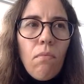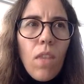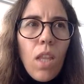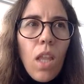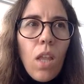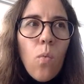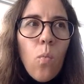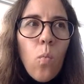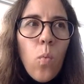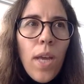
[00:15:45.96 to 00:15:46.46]

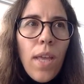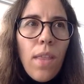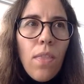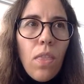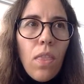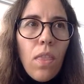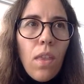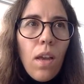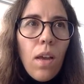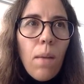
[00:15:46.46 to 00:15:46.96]
with
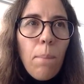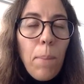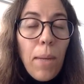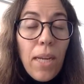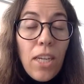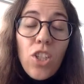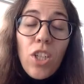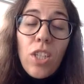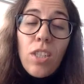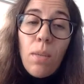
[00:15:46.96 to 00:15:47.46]

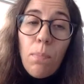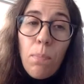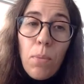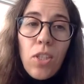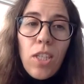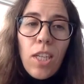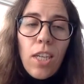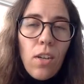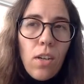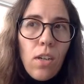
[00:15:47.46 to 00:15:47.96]
patients in
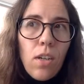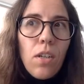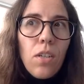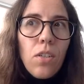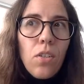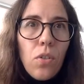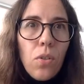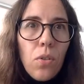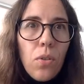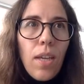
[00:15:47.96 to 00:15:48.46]
particular.
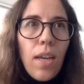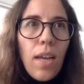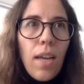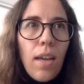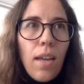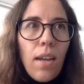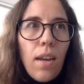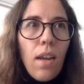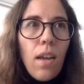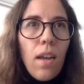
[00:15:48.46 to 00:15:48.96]
So
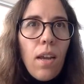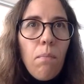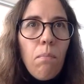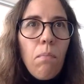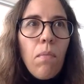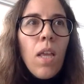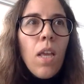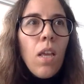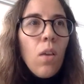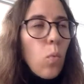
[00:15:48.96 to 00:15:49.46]
that
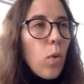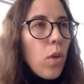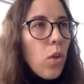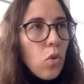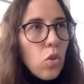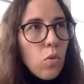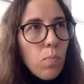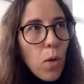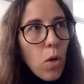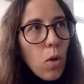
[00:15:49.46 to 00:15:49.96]
we
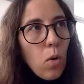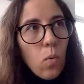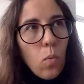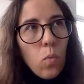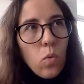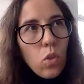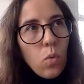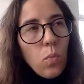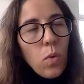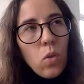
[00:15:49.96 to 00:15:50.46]
use
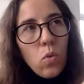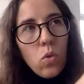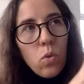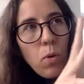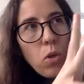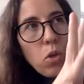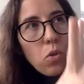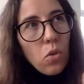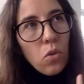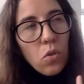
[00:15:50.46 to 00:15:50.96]
both. So we use
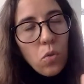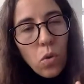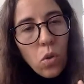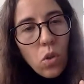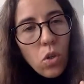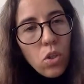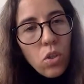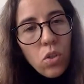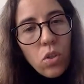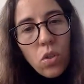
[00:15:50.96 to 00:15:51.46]
both
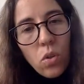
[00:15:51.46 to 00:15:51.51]
controllers.